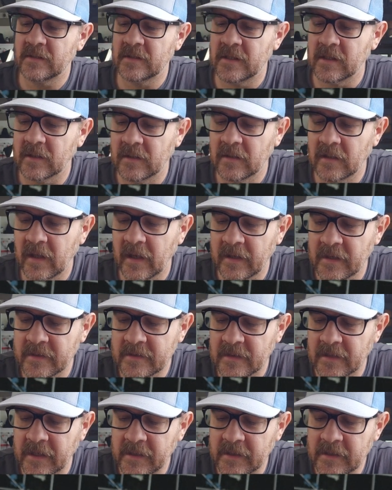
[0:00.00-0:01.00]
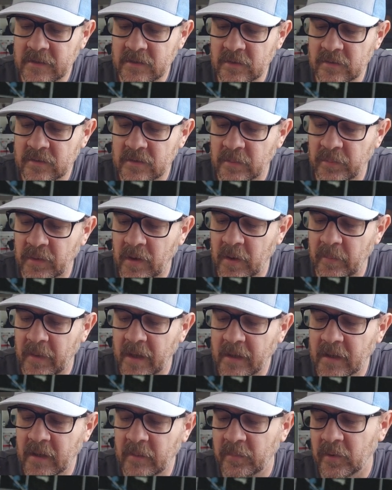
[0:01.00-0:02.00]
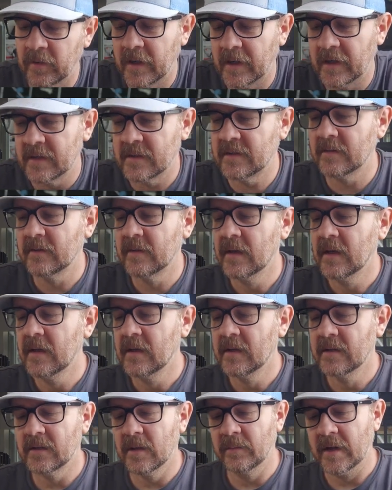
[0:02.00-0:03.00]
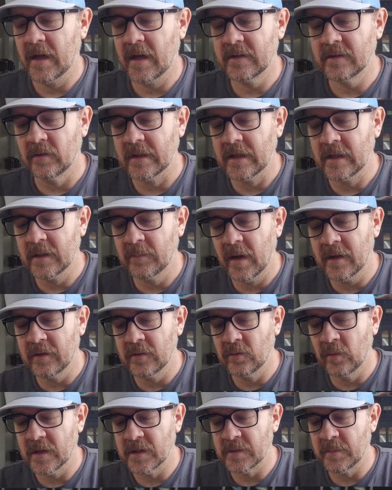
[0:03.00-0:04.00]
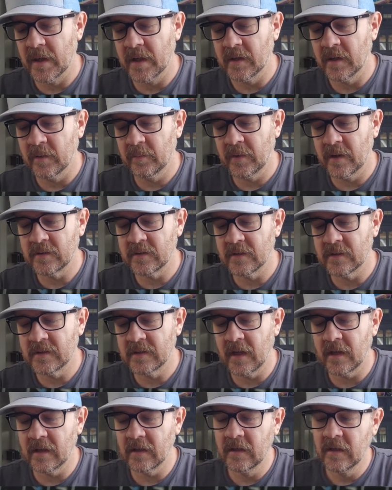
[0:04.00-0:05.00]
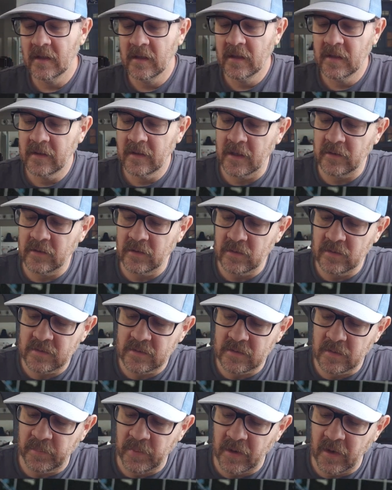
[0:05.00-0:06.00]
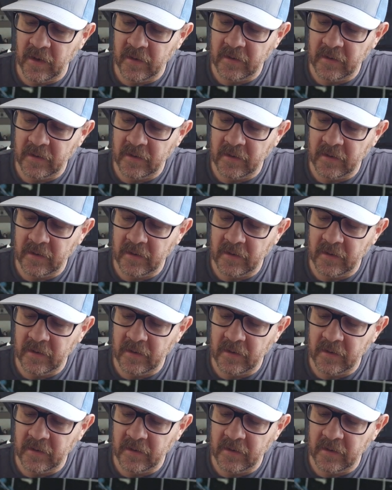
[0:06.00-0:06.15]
that I guess ladies use to put on makeup, or I guess some guys, or anybody who wears makeup, I should say, they use to put on